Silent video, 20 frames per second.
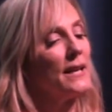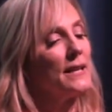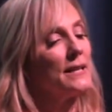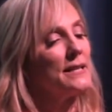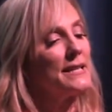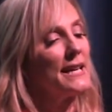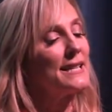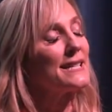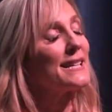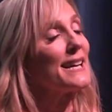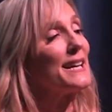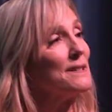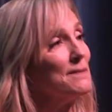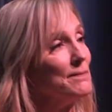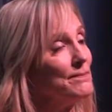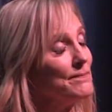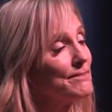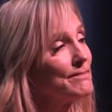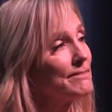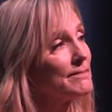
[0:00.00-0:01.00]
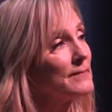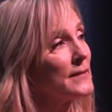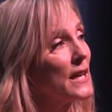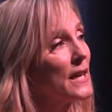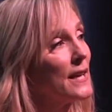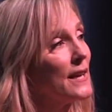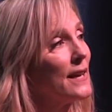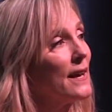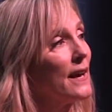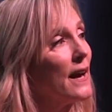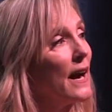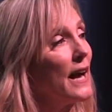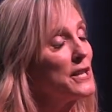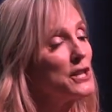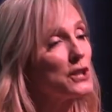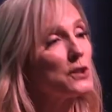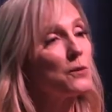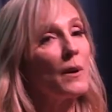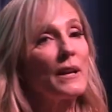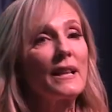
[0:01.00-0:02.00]
Tessa, I
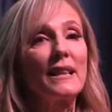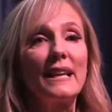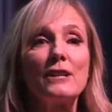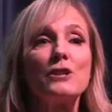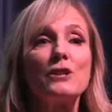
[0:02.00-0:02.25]
just want to let